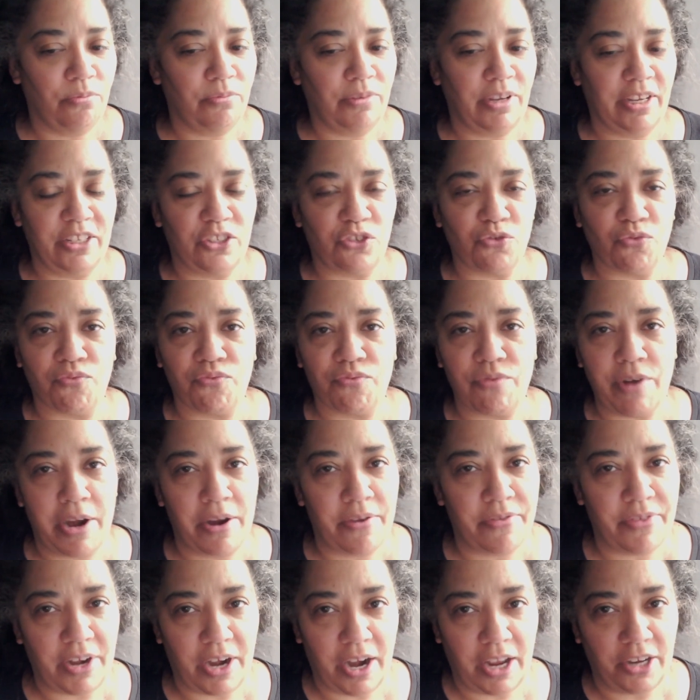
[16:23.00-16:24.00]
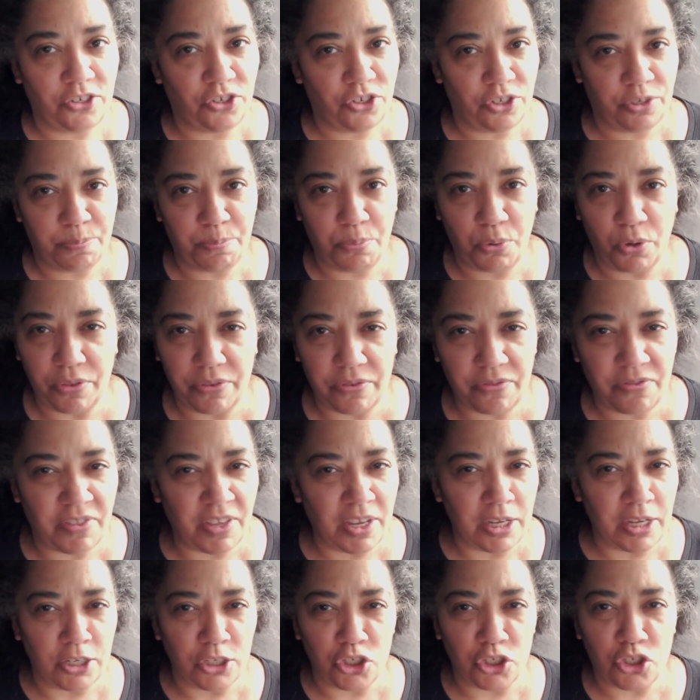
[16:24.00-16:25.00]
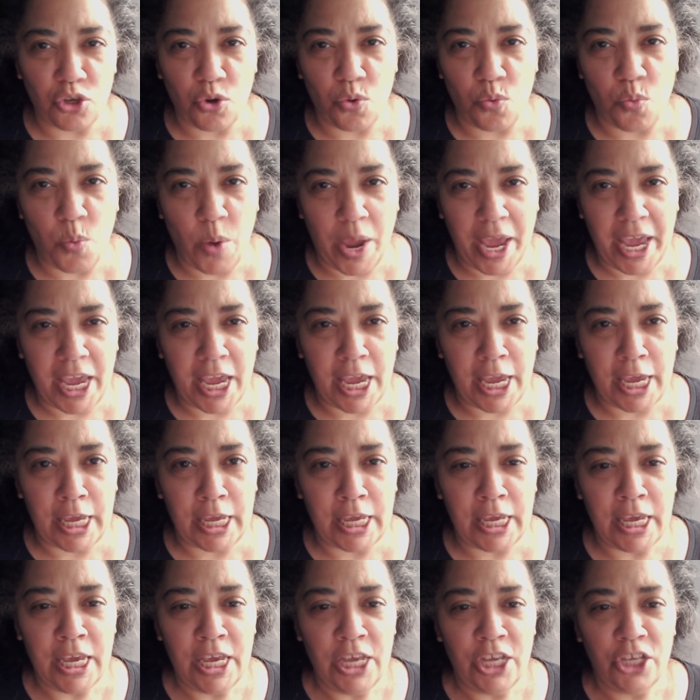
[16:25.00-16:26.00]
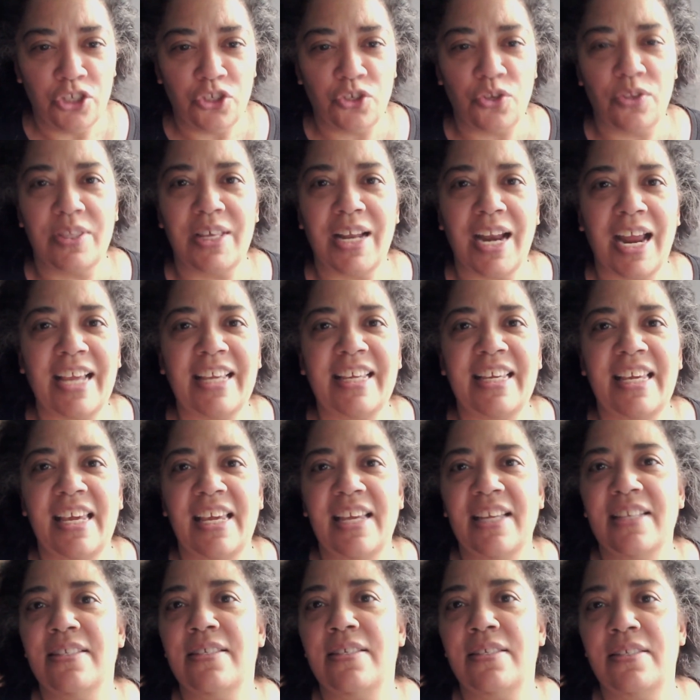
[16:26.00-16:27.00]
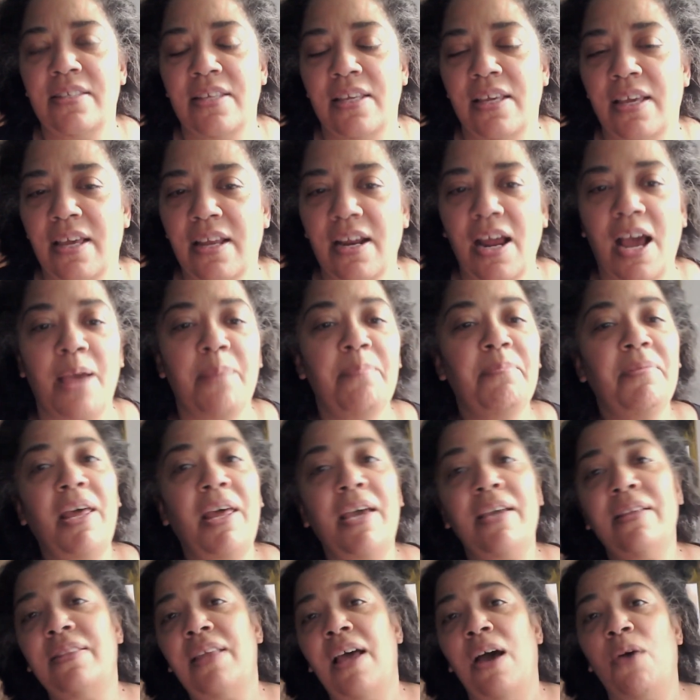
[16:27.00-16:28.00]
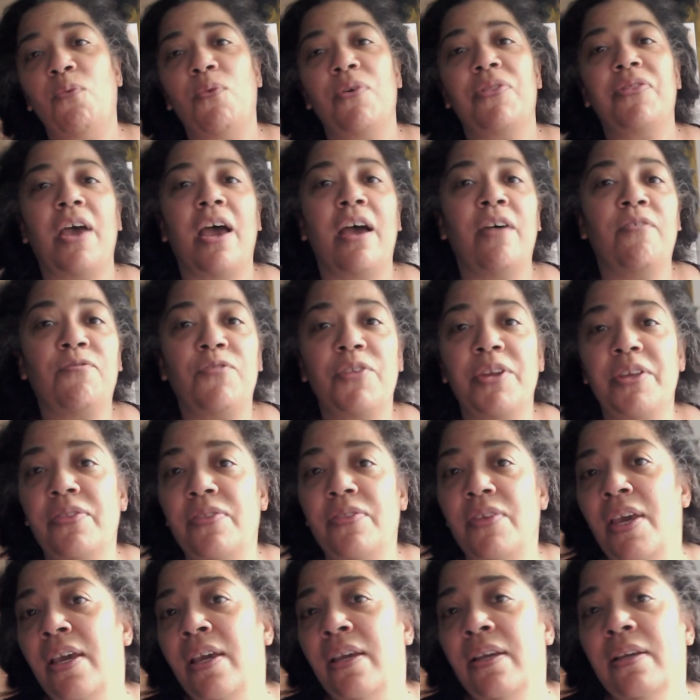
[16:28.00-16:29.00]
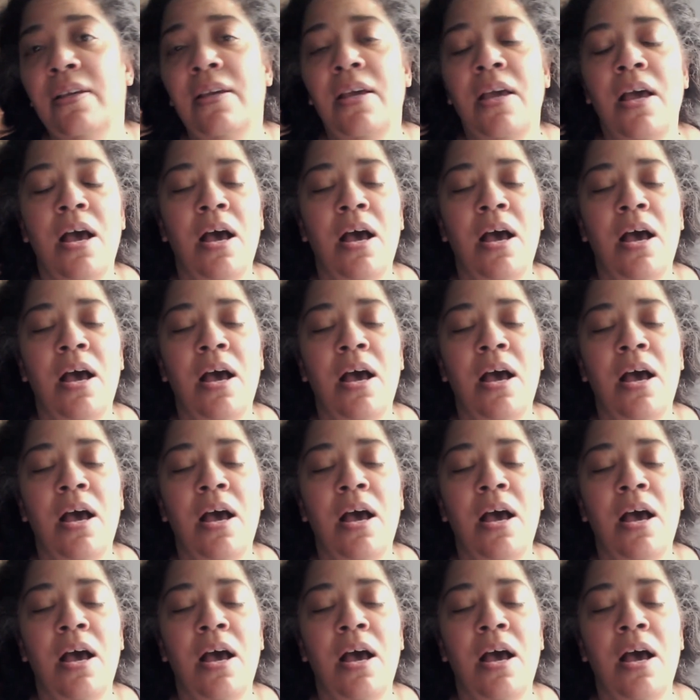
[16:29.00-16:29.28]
it's rare that I just put things away so that I can't see it. I'm like that with everything.